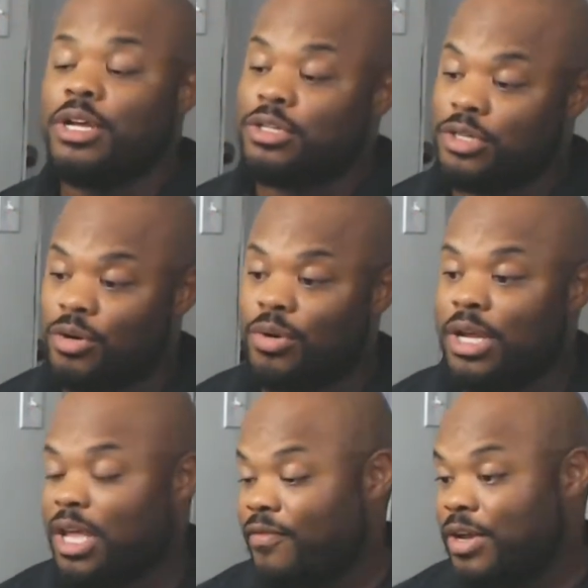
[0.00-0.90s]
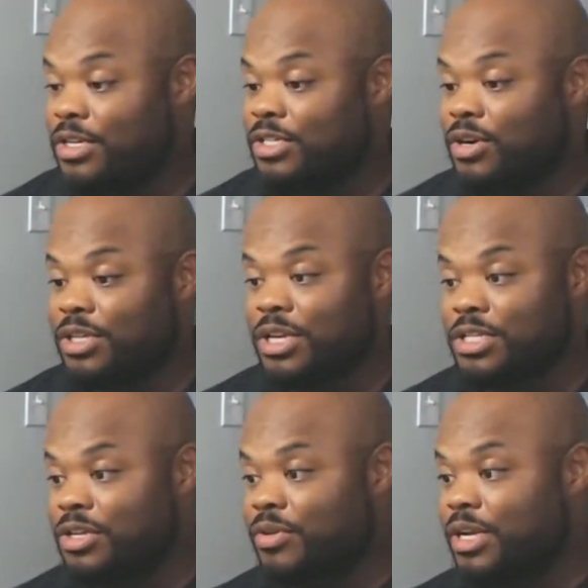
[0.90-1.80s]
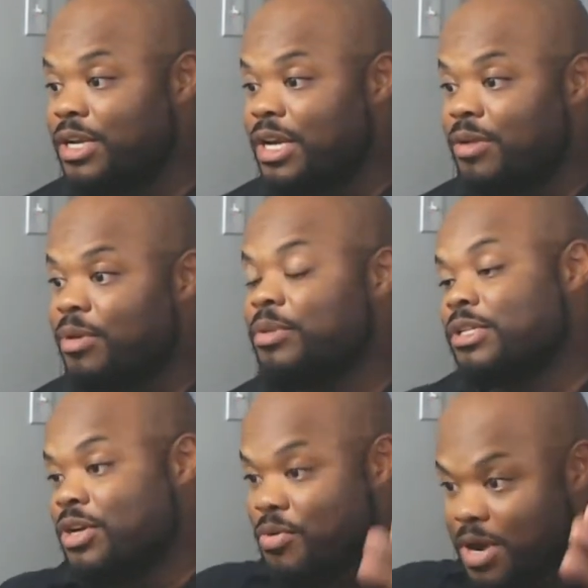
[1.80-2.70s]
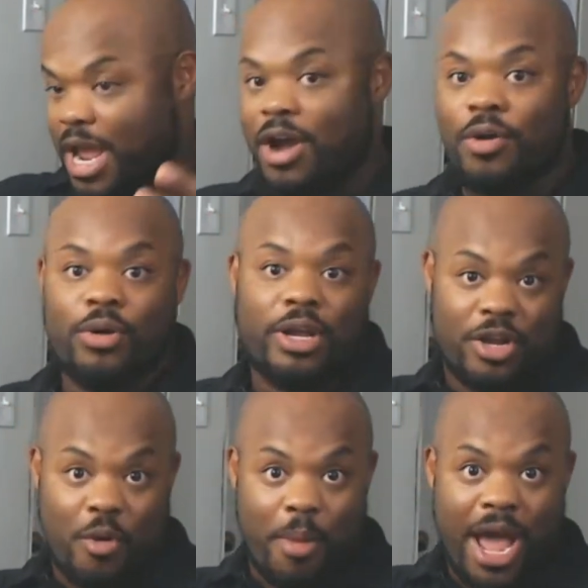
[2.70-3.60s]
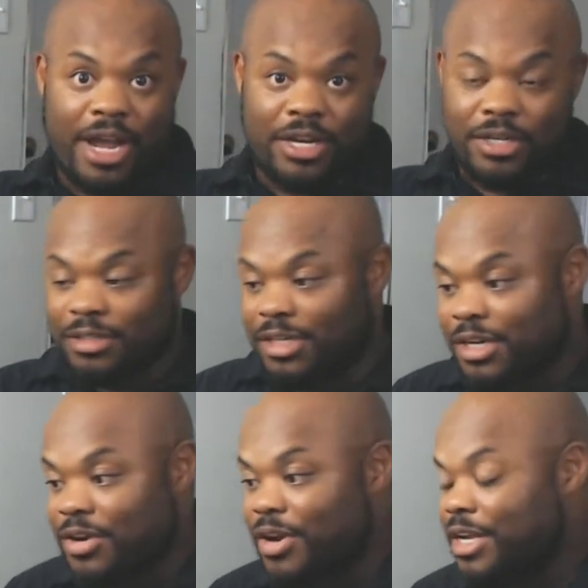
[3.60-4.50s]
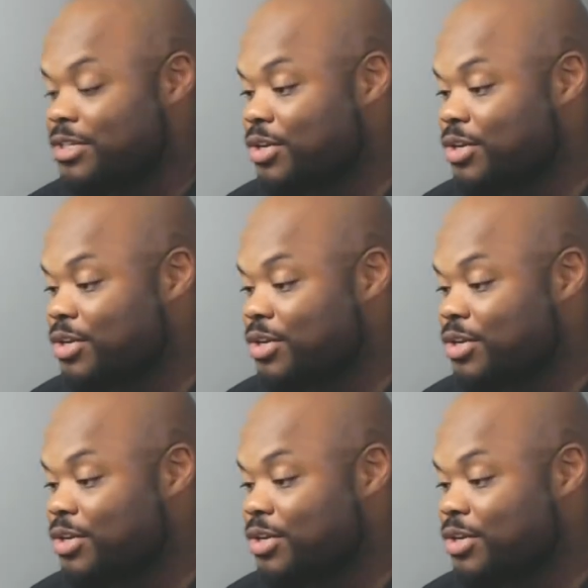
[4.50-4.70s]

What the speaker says: So if I just start the history, maybe let's go now and go back, right?